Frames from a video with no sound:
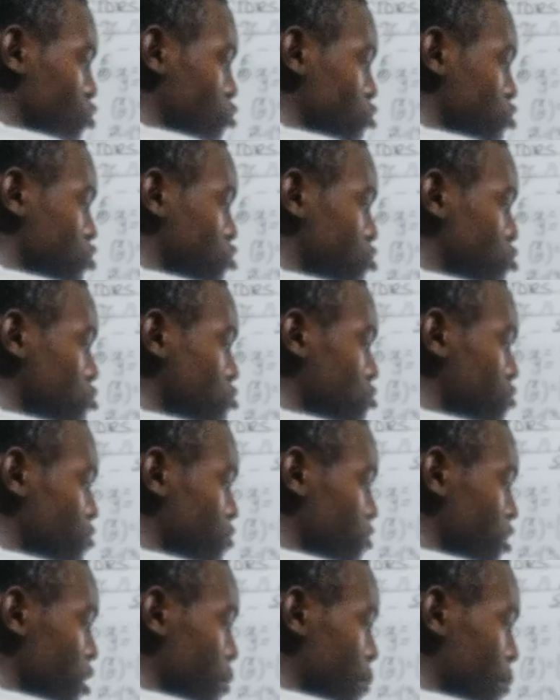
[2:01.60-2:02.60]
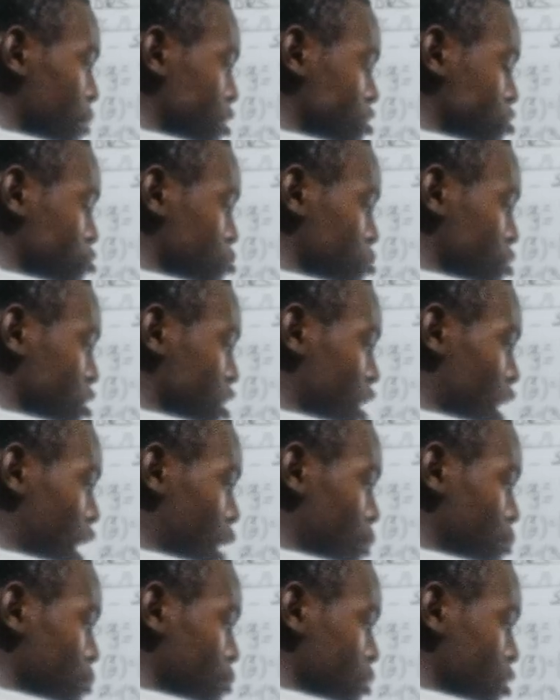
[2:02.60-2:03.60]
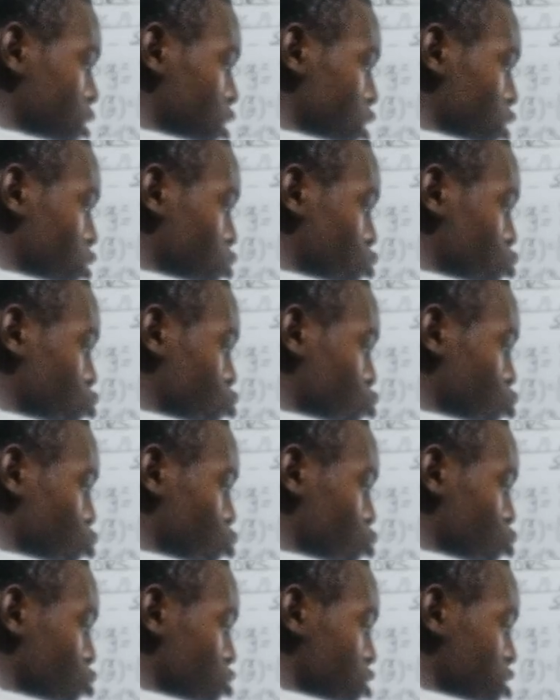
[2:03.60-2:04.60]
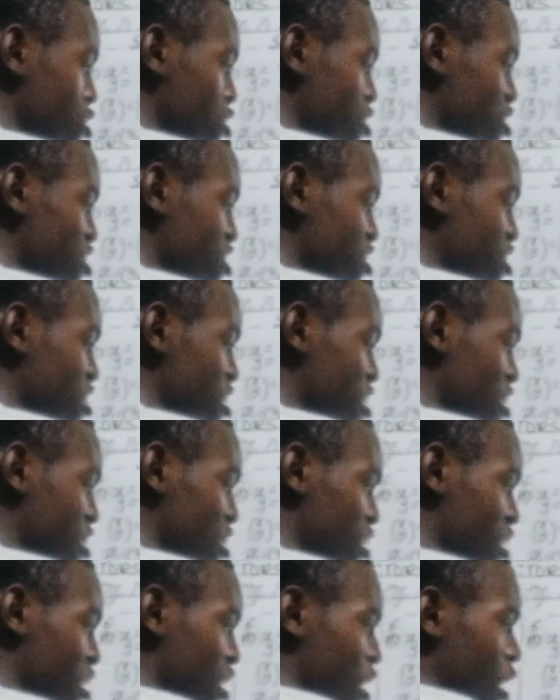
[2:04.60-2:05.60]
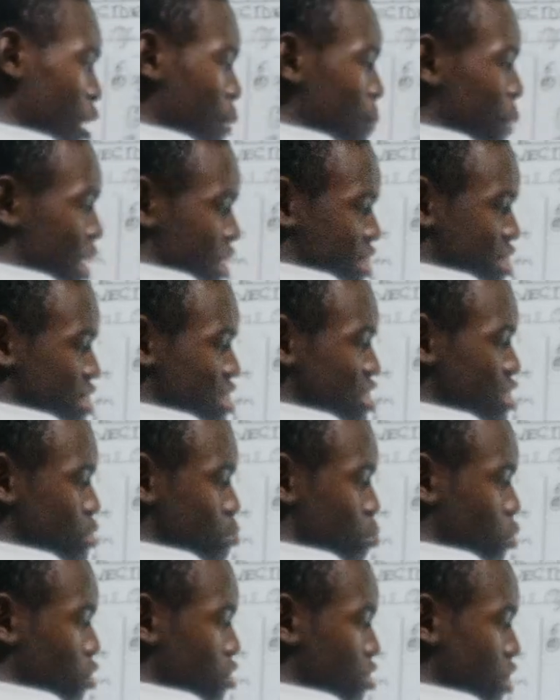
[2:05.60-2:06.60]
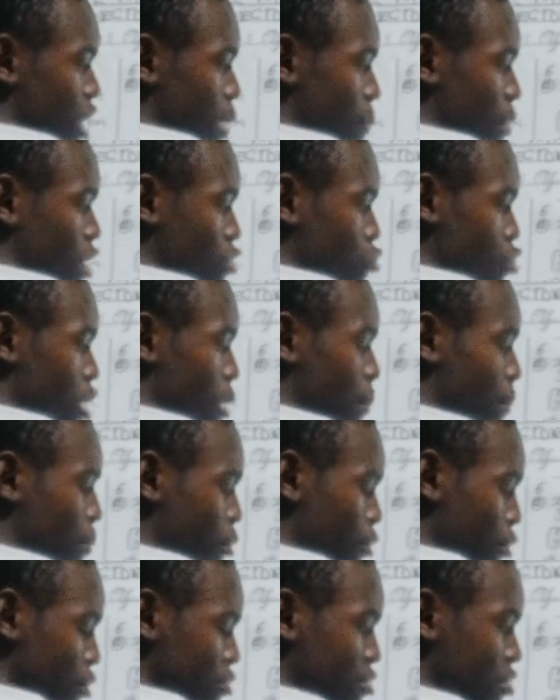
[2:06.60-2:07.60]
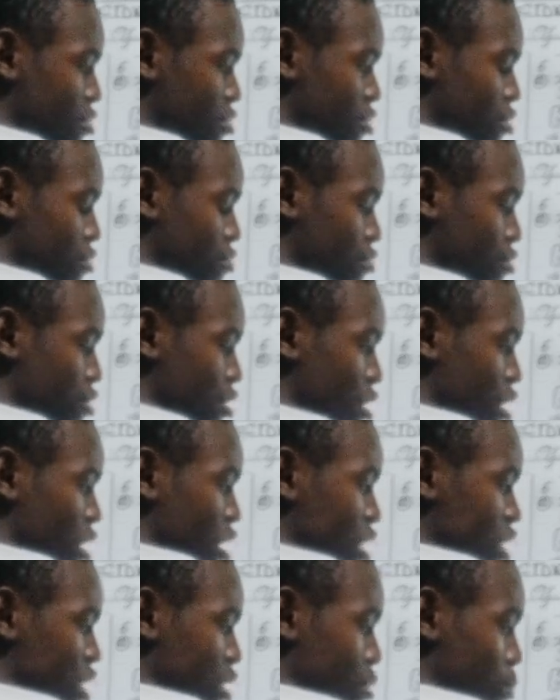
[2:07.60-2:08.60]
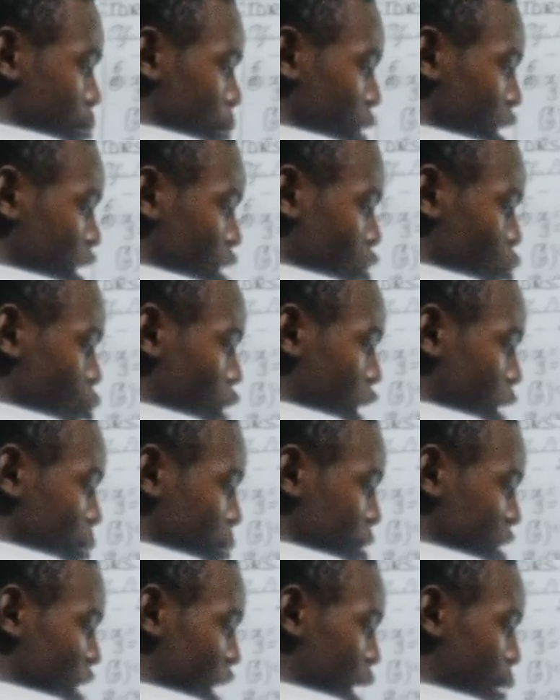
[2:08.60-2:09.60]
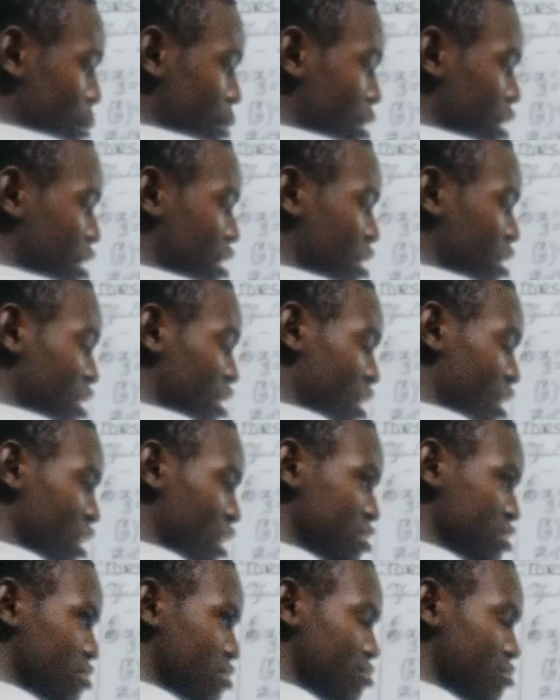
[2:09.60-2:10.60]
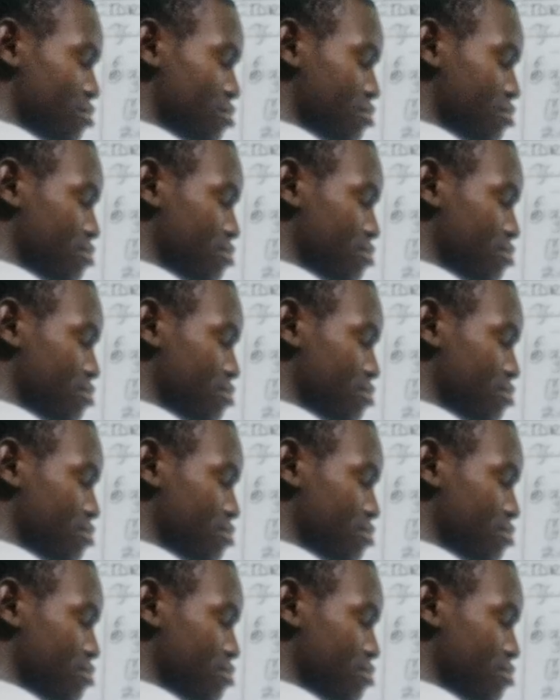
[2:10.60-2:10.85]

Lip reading: You would still flip it to become 2, 3. But since both numbers were positive, make one become negative.